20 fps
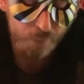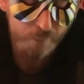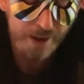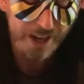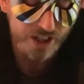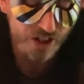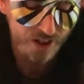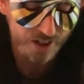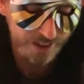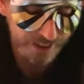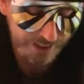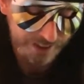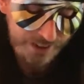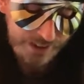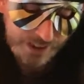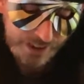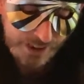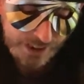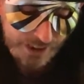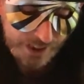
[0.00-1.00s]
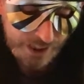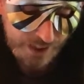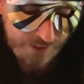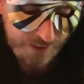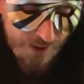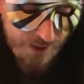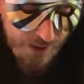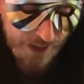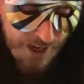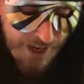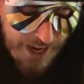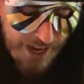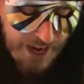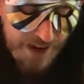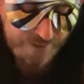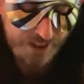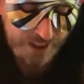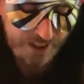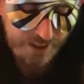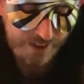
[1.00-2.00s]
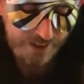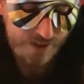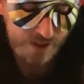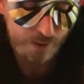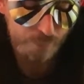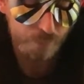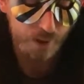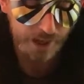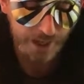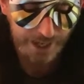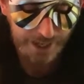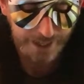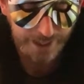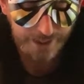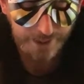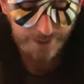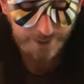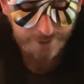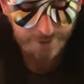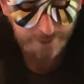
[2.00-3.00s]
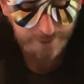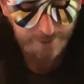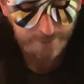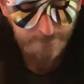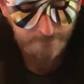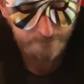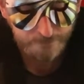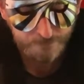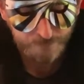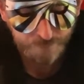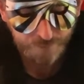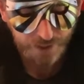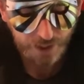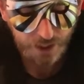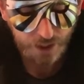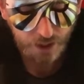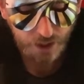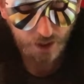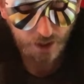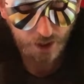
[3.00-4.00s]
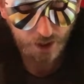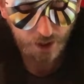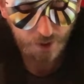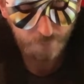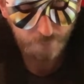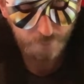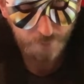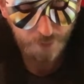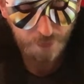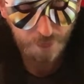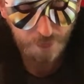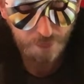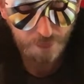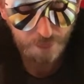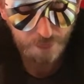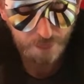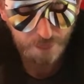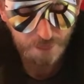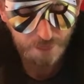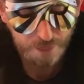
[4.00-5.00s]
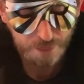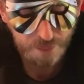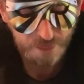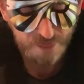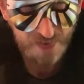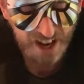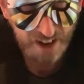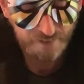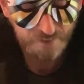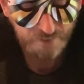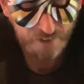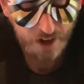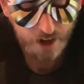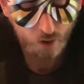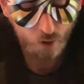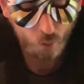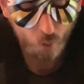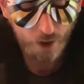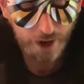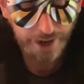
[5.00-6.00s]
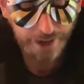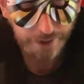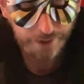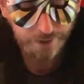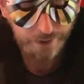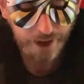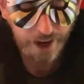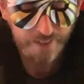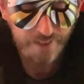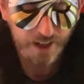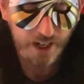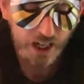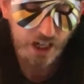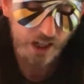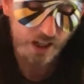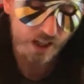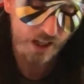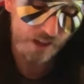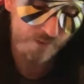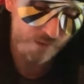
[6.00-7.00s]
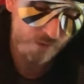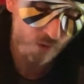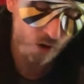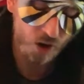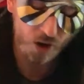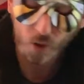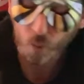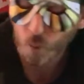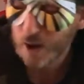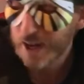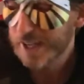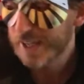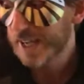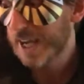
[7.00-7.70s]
I would imagine that having to play that far away, and then if you've got an